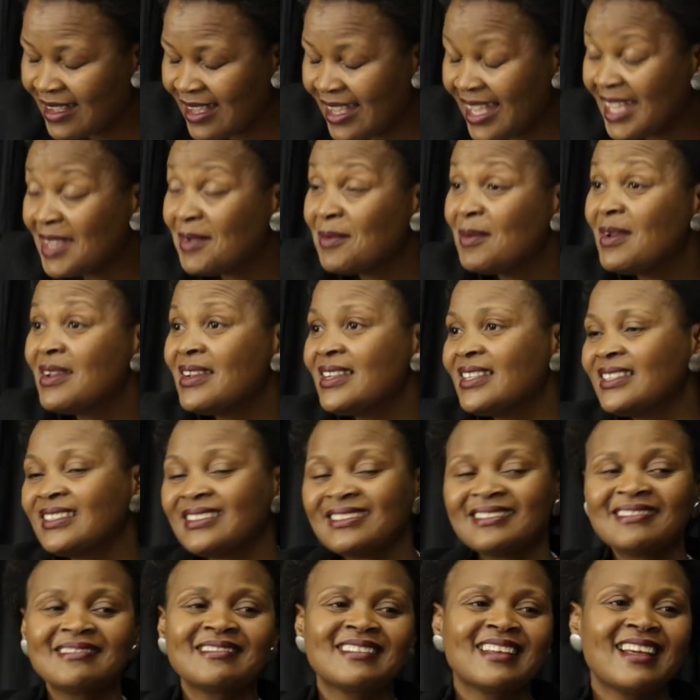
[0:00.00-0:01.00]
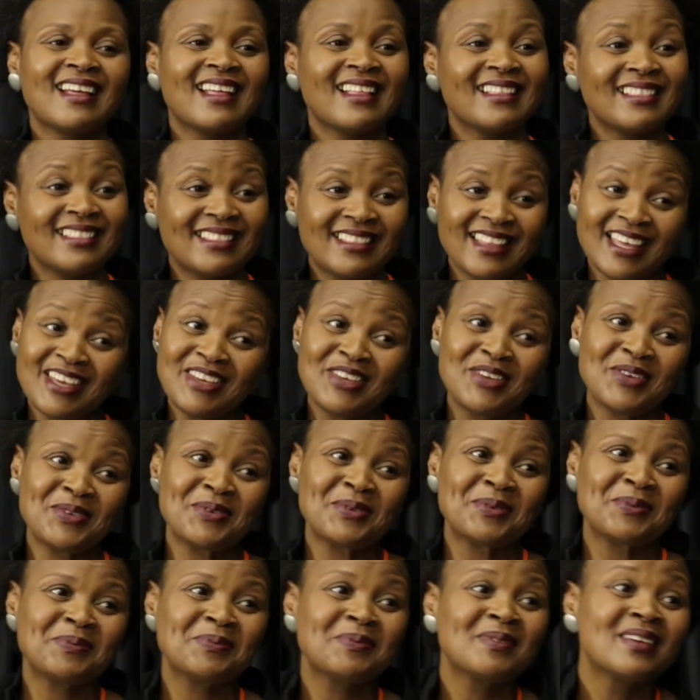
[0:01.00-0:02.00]
Amen. Thank
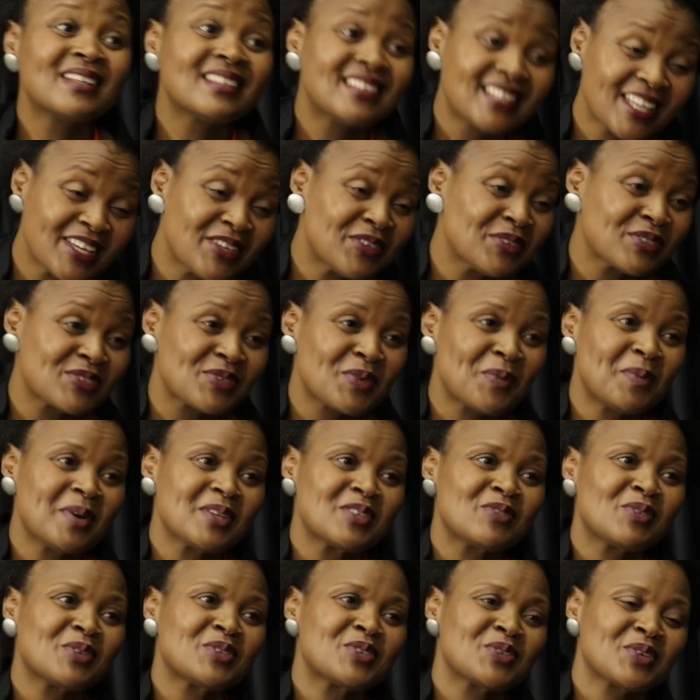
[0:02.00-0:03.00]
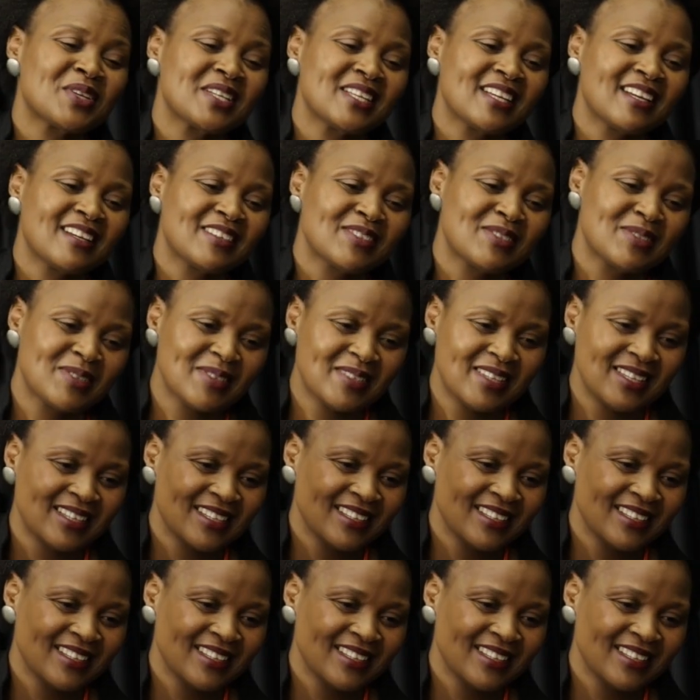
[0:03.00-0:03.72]
you. Thank you so much for joining us today.